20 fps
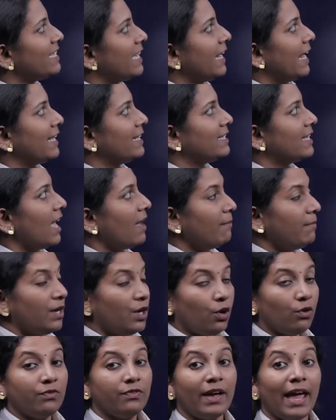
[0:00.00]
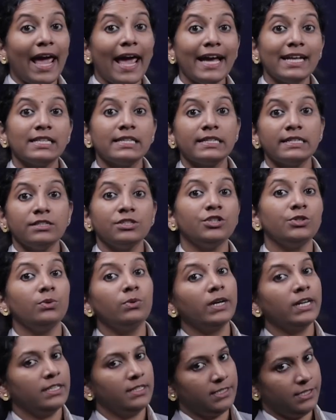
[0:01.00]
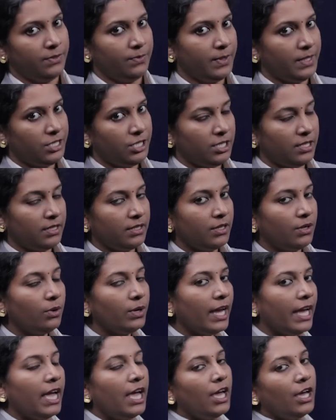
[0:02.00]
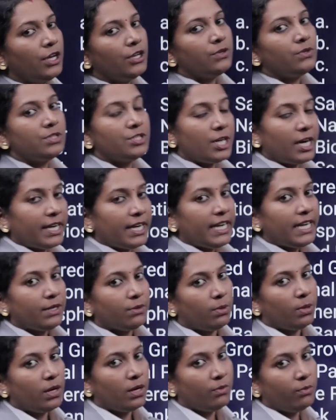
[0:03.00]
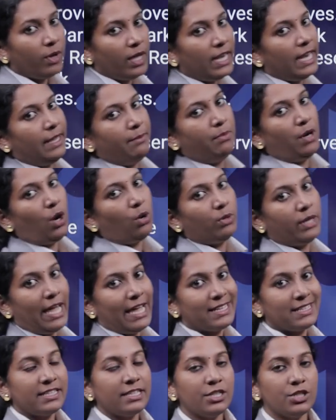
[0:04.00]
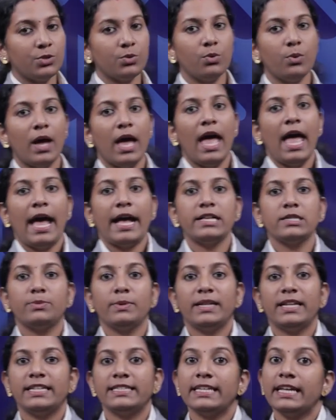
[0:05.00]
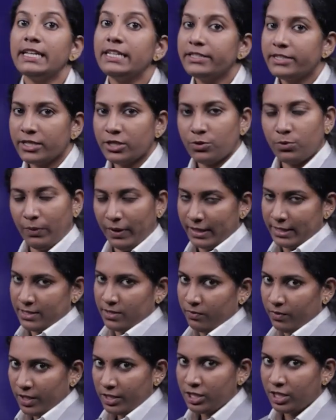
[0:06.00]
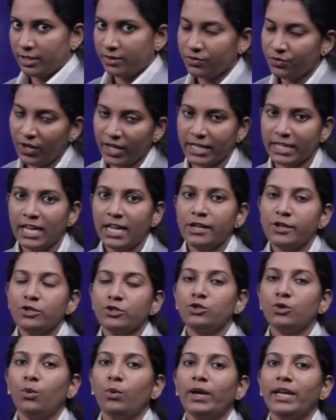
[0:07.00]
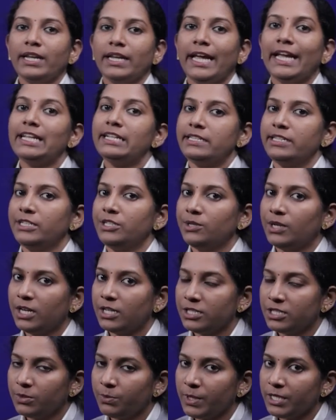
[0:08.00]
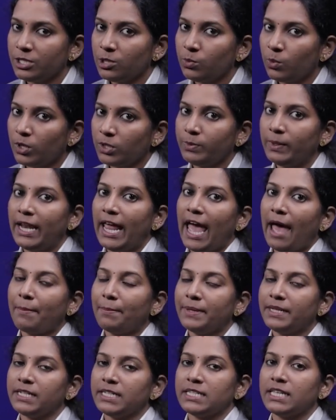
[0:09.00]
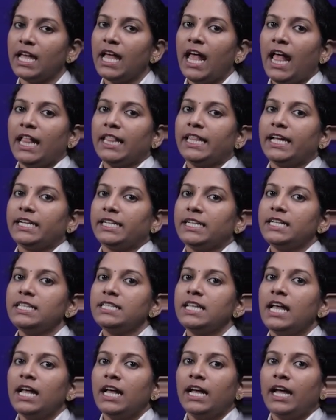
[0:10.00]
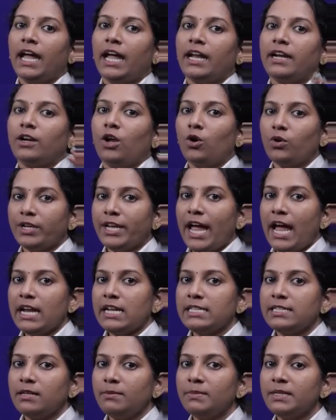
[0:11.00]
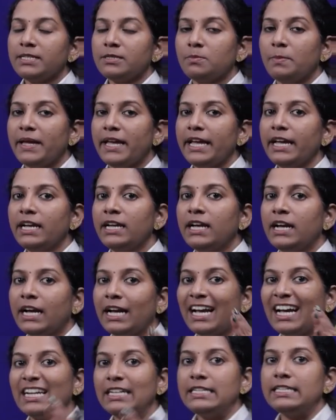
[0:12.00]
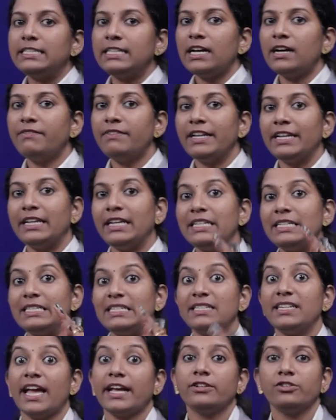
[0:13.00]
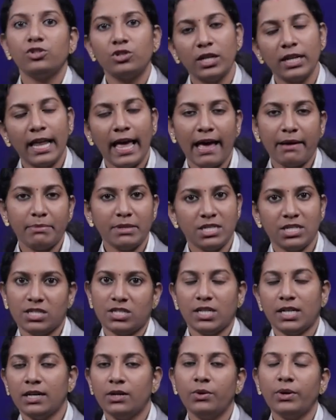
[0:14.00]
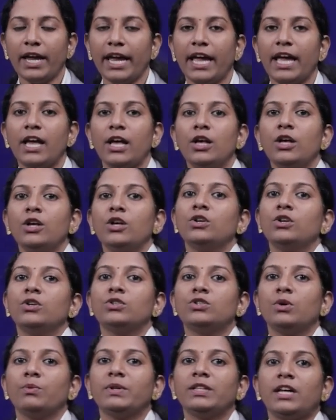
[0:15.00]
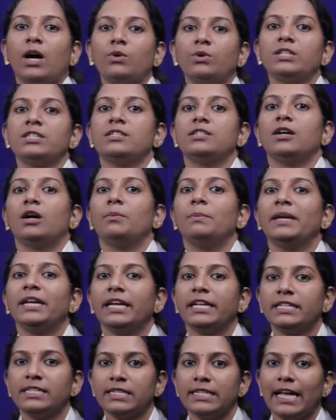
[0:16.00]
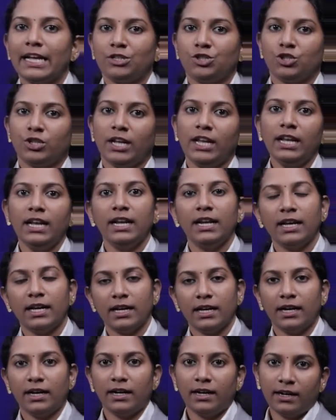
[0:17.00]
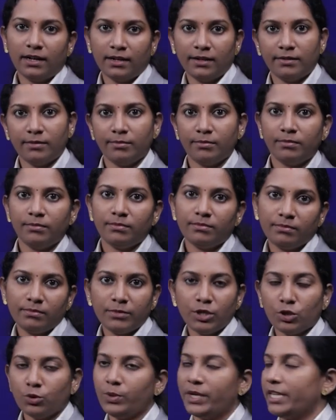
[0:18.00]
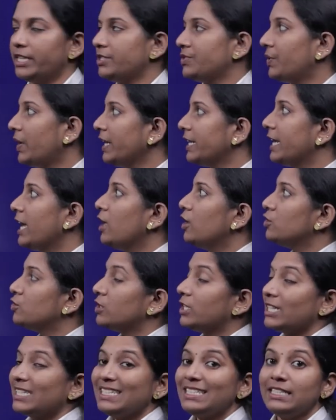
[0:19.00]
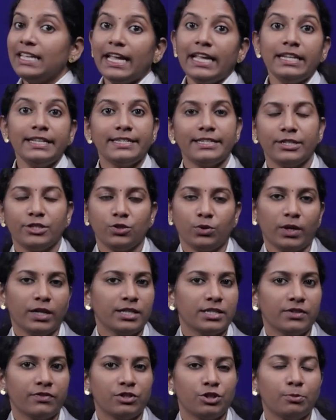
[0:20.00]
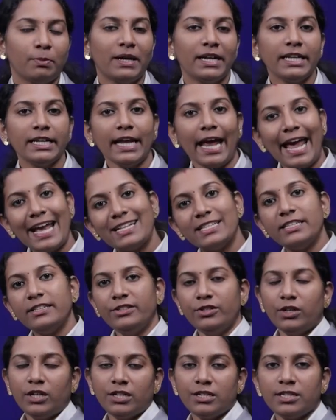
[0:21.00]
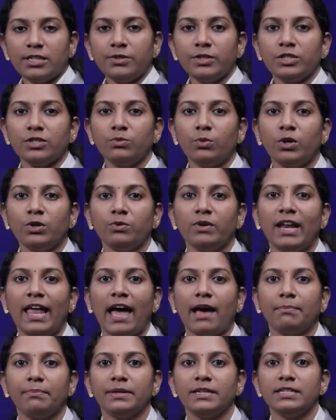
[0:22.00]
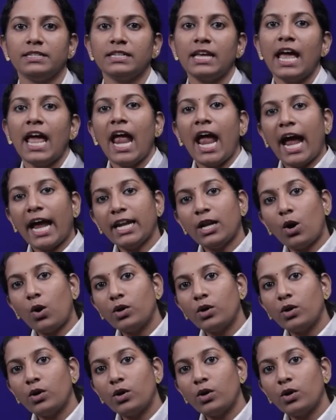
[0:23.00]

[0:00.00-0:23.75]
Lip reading: is an example of ex situ conservation? Okay, you studied well about ex situ as well as in situ conservation, right? So, in situ conservation, what will happen? That is, an organism is being conserved in its natural habitat. Okay, so without disturbing its natural routines, right? So, that is in situ conservation. But in ex situ conservation, what will happen? An